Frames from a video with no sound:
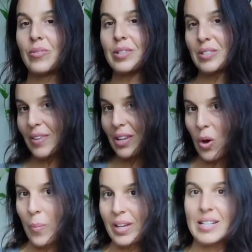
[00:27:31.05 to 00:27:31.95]
through this
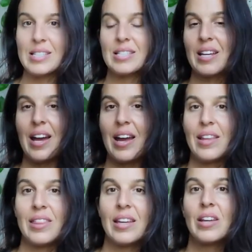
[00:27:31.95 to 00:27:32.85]
video because
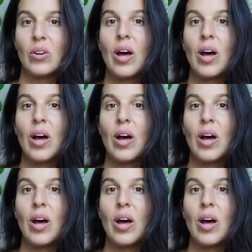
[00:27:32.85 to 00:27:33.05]
I think